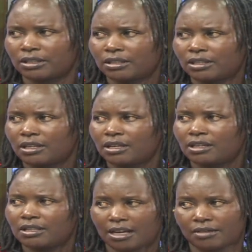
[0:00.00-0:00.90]

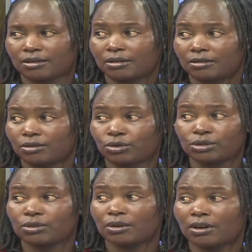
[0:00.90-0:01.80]
Absolutely. Yeah. And it's
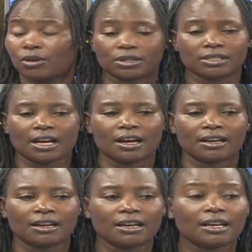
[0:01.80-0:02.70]
Cause, free, right? Because
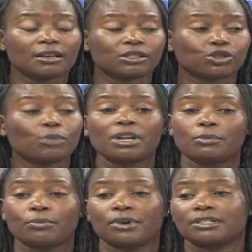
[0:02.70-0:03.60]
uh, so many
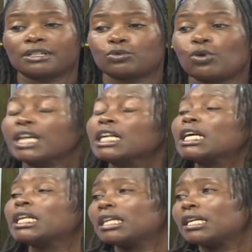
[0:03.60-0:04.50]
people are just walking
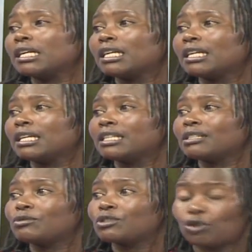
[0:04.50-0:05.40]
dead.
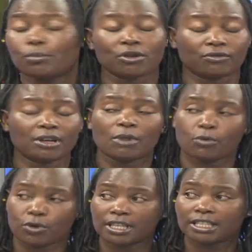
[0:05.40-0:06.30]
Yeah. So many of them are
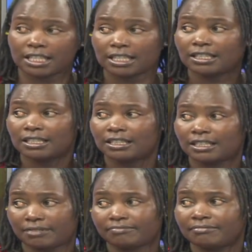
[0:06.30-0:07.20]
walking dead. Yeah.
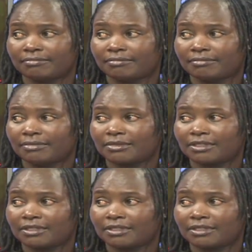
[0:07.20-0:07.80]
yeah. So don't do that.